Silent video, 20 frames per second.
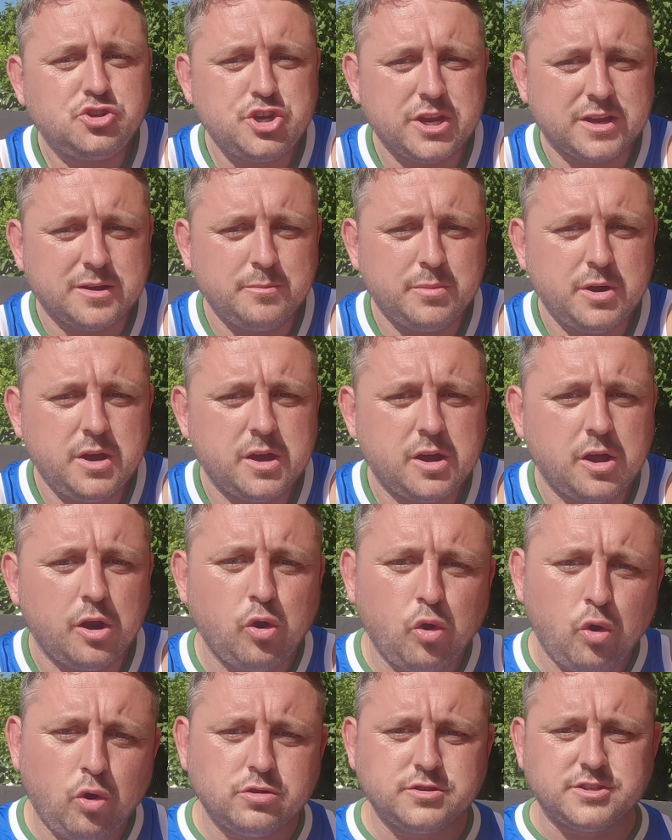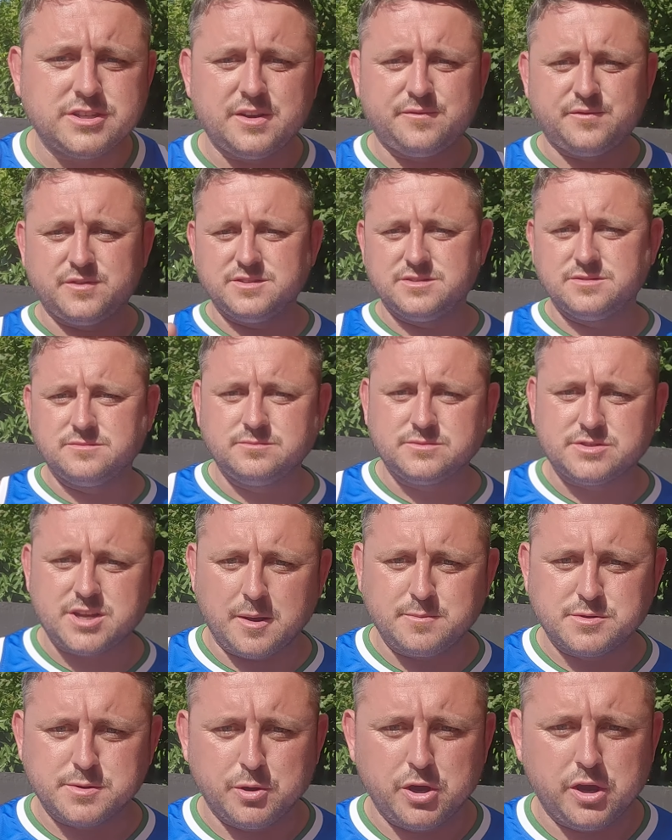chicken burger, loads of different
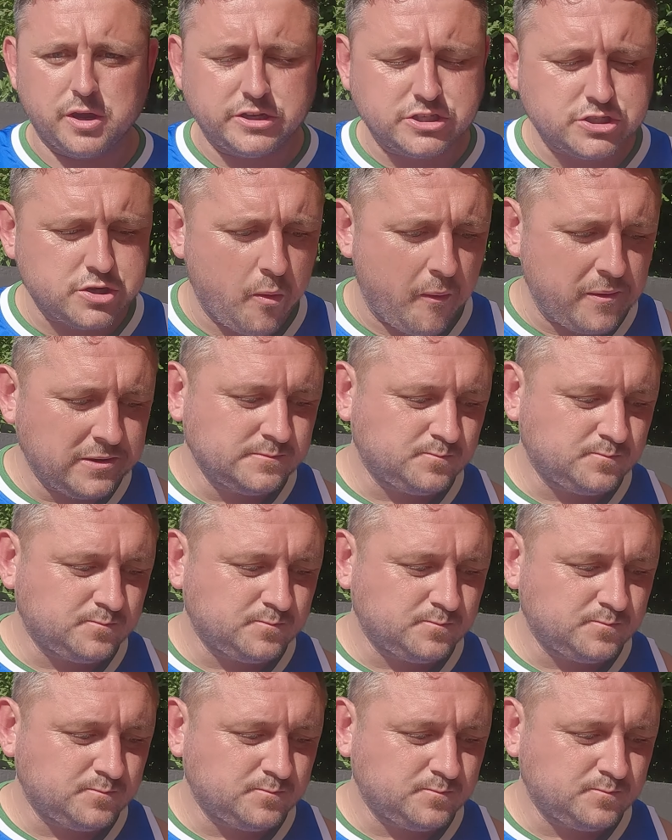types of burgers.